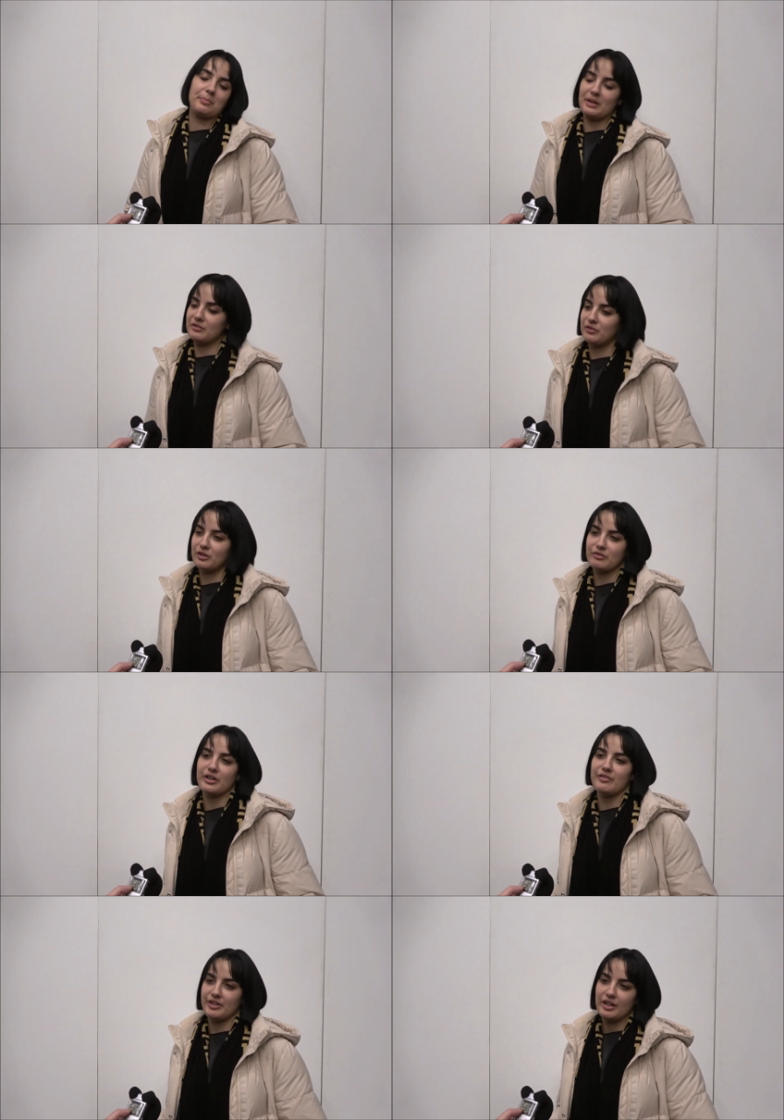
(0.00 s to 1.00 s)
platform for
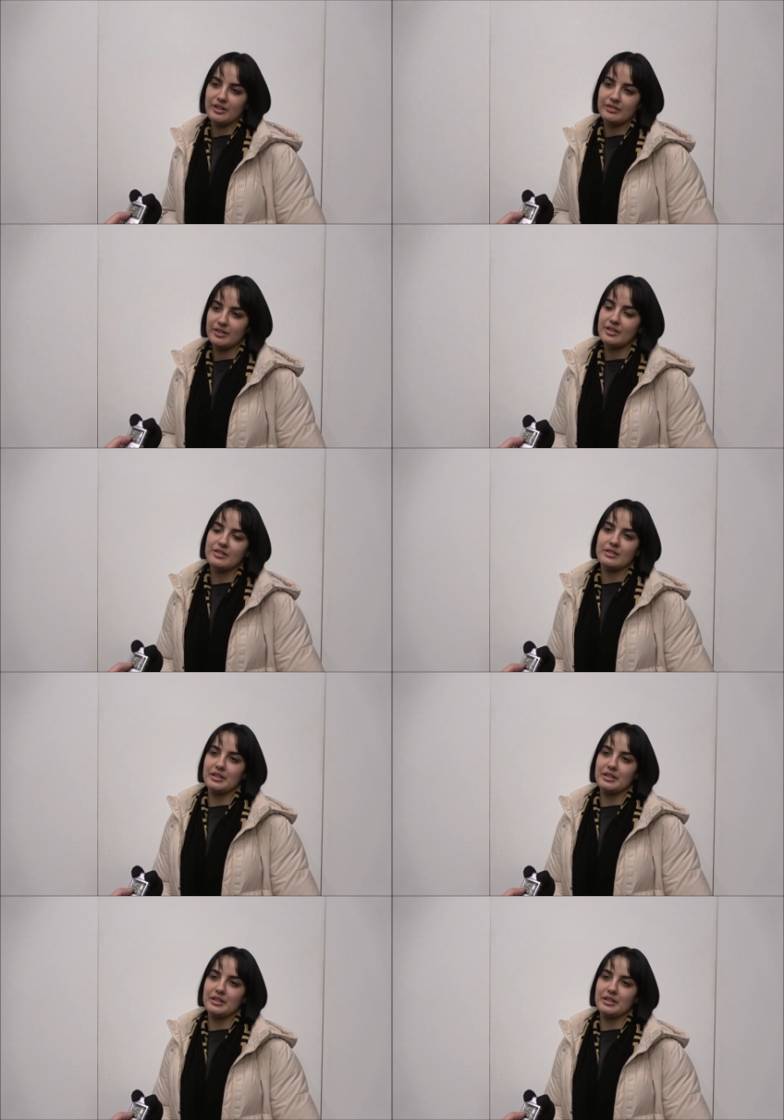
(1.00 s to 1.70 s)
every artist.